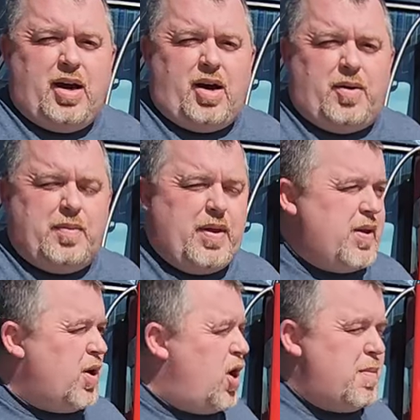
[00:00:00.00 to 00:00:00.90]
Um,
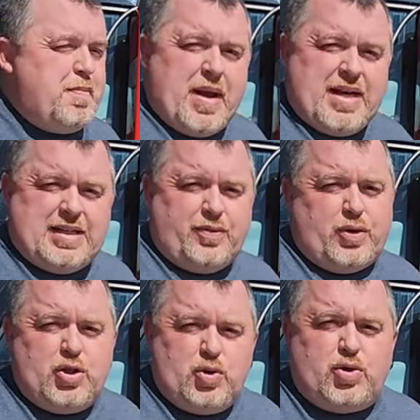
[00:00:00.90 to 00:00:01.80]
there are many
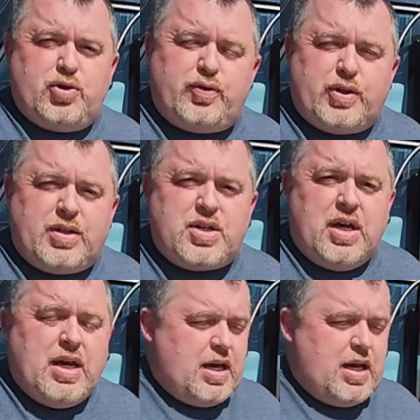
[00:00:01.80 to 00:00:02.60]
different uses for this.